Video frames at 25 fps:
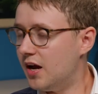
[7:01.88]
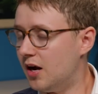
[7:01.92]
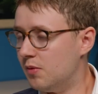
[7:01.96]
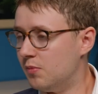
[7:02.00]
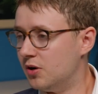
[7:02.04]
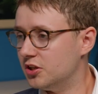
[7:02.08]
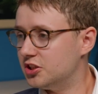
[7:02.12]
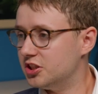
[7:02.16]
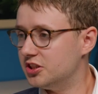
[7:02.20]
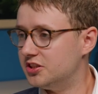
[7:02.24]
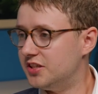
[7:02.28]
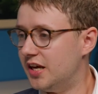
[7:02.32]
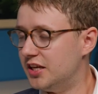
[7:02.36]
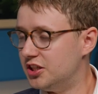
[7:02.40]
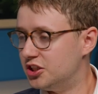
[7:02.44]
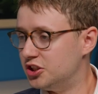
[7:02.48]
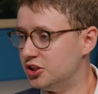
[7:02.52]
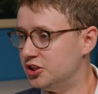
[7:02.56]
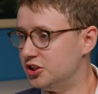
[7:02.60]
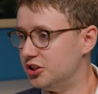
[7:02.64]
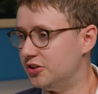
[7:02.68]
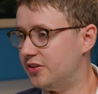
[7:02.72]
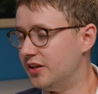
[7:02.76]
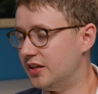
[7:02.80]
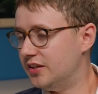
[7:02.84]
how much
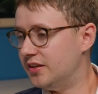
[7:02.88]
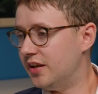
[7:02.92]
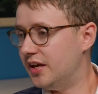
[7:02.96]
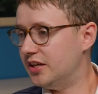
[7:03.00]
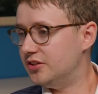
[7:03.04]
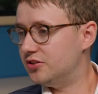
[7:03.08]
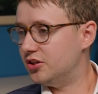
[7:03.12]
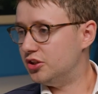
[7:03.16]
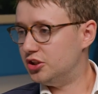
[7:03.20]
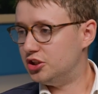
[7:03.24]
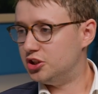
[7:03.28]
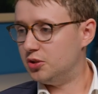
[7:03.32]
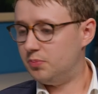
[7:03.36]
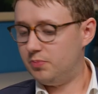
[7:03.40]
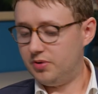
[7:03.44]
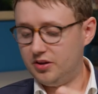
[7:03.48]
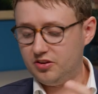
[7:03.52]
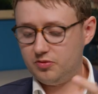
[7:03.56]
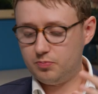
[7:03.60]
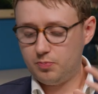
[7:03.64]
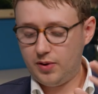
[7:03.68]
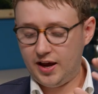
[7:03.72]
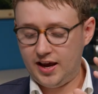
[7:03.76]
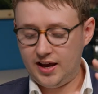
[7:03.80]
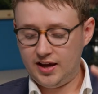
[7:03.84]
attention do you think NATO should be
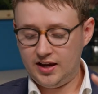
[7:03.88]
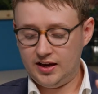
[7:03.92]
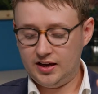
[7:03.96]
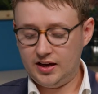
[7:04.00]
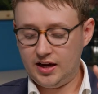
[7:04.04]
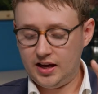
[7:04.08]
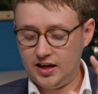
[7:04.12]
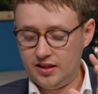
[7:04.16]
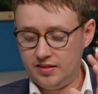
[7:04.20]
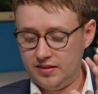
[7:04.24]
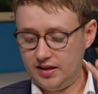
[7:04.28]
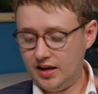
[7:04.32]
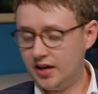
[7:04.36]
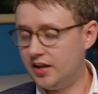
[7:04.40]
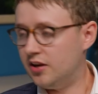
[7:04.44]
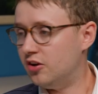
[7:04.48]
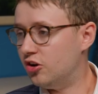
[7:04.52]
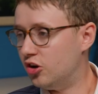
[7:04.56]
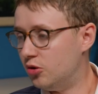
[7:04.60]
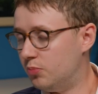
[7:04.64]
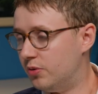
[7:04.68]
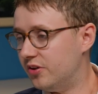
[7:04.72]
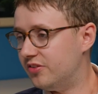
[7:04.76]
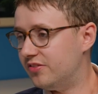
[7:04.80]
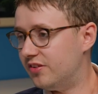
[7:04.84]
paying in the
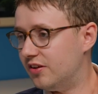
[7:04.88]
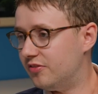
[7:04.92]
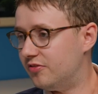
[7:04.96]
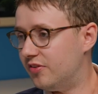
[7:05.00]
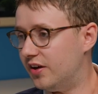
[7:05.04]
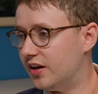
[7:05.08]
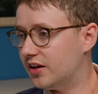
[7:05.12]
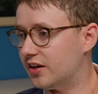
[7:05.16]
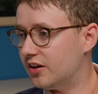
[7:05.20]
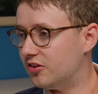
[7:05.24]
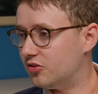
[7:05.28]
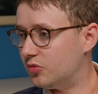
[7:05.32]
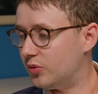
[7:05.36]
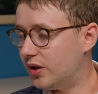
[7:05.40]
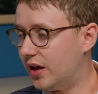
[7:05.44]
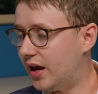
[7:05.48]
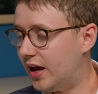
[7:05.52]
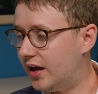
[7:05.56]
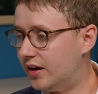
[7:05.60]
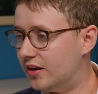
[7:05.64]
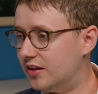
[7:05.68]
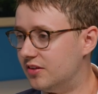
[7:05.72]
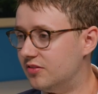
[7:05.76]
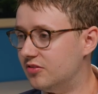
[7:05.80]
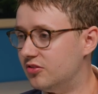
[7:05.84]
Indo-Pacific as we
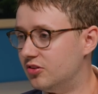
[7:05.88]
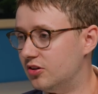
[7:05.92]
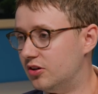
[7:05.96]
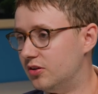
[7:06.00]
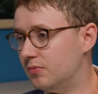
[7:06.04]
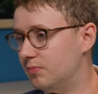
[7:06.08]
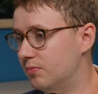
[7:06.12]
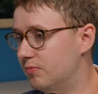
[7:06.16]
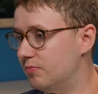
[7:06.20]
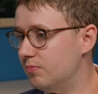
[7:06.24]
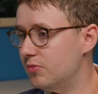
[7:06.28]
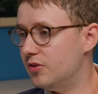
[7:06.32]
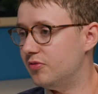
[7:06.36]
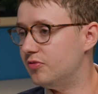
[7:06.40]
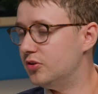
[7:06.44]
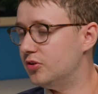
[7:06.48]
head into the